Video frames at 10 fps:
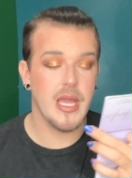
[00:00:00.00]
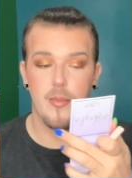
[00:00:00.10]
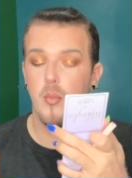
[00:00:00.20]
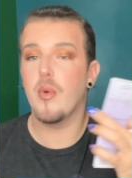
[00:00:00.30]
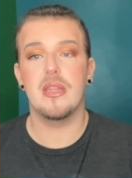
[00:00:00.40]

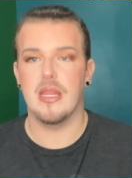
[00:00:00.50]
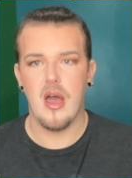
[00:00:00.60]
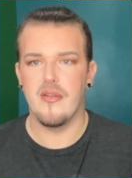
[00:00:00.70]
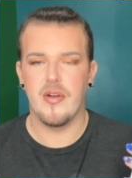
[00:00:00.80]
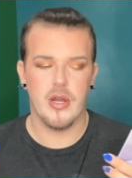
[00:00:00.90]
Yum, we
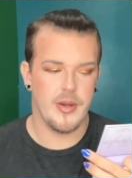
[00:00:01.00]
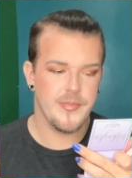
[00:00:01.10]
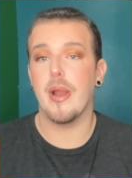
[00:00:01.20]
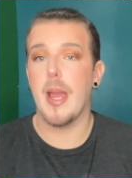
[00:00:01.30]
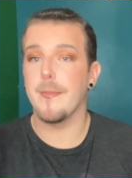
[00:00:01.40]
love her.
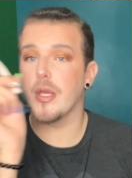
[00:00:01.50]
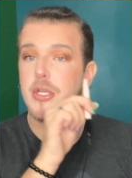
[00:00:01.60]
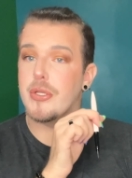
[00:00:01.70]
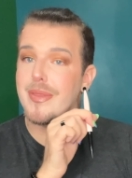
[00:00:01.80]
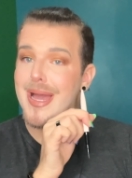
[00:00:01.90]
All right, I'm
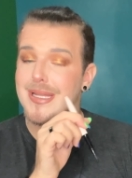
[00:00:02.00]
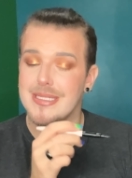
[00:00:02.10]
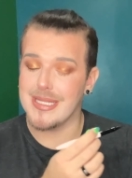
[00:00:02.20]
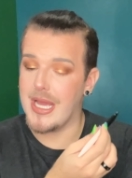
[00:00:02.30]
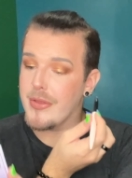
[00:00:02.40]
gonna do that
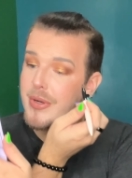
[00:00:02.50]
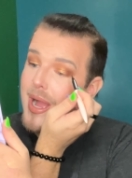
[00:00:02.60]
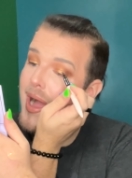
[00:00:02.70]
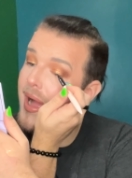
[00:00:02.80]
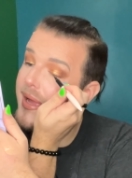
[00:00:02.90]
to the other
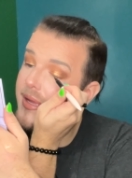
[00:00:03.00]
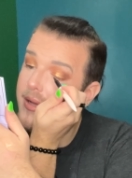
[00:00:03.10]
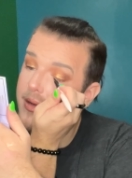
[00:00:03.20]
eye.